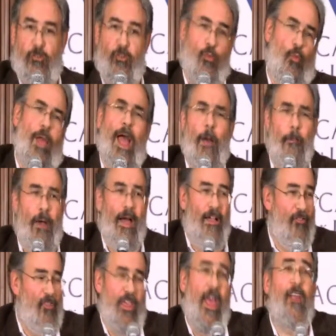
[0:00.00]
the
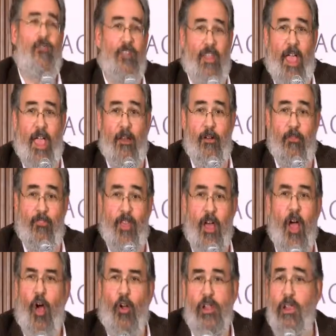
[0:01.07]
rabbis, the educators,
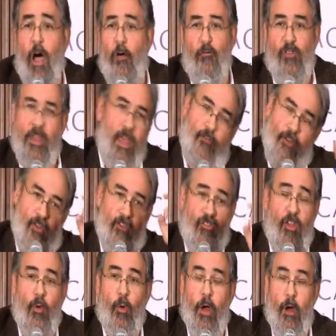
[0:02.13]
love to give it a
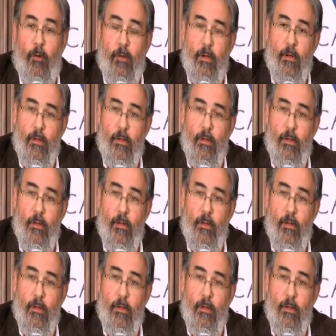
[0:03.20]
0.